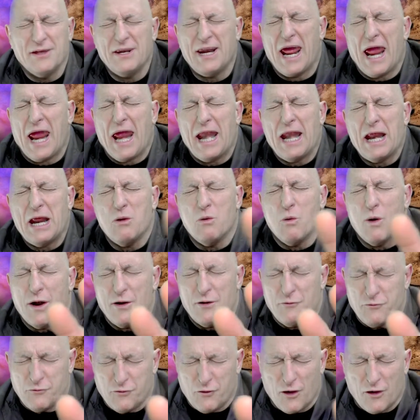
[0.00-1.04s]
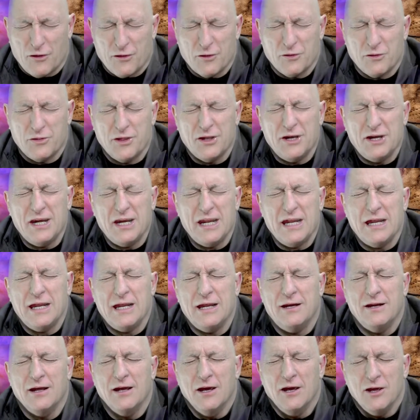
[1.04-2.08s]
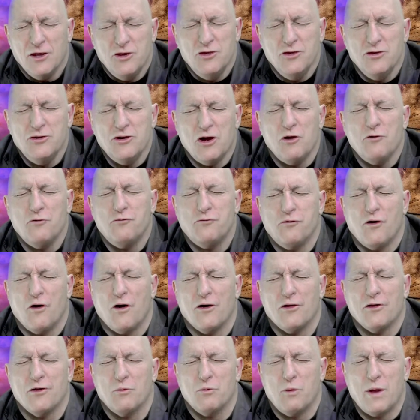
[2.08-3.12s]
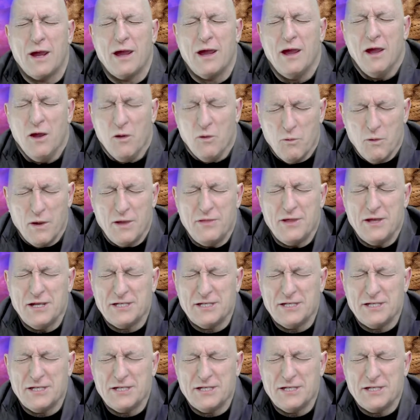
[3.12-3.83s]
anyone, Father, the need. You know, Father, where, where there's